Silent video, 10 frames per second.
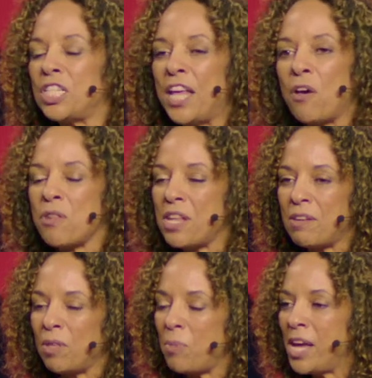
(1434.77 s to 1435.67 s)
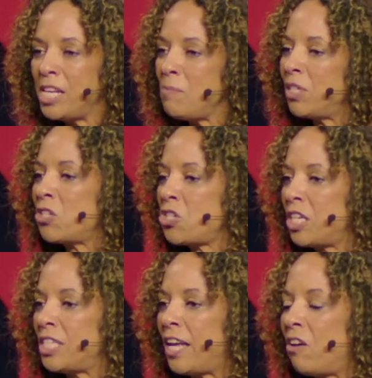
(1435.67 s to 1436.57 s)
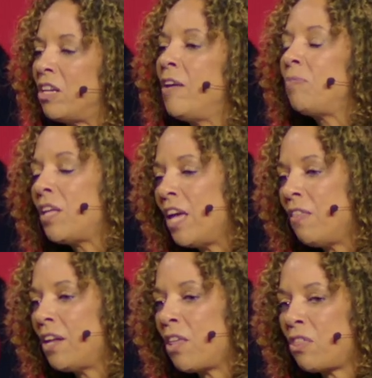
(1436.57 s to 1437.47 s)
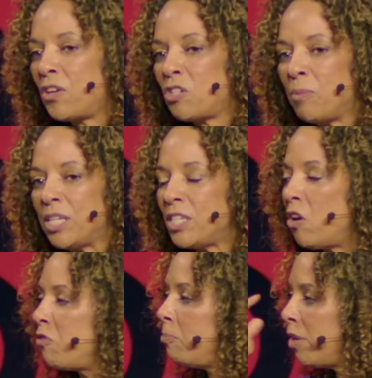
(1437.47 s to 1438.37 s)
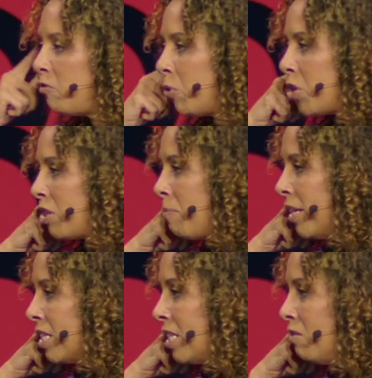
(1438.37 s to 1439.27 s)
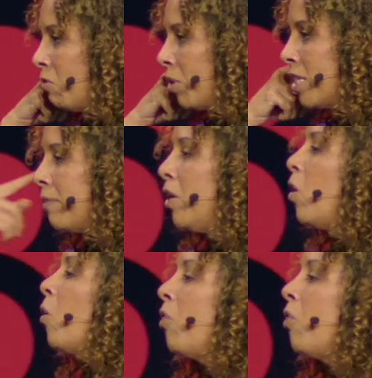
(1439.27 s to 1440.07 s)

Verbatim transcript: now that the pandemic is shut down. And then I thought to myself in my Fortune magazine voice, oh,